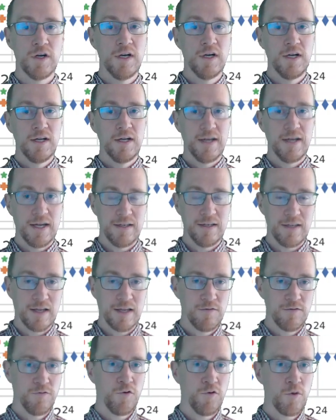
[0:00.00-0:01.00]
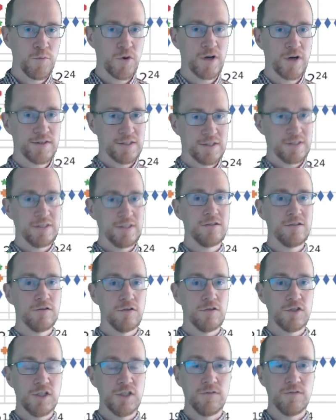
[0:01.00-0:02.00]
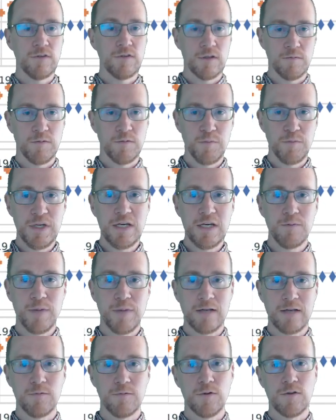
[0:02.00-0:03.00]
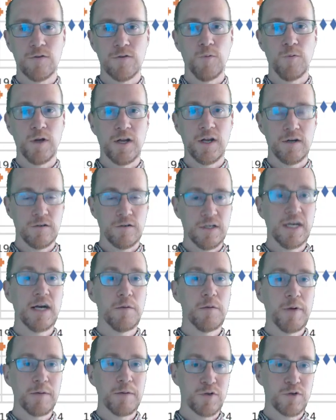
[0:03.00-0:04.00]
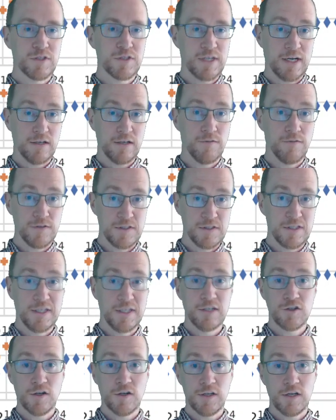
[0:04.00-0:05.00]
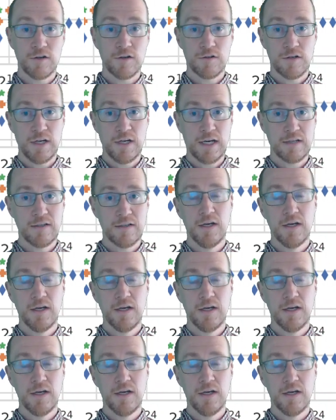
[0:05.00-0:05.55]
and at 4 processes you achieve the peak bandwidth of 100 gigabyte per second of the slingshot interconnect.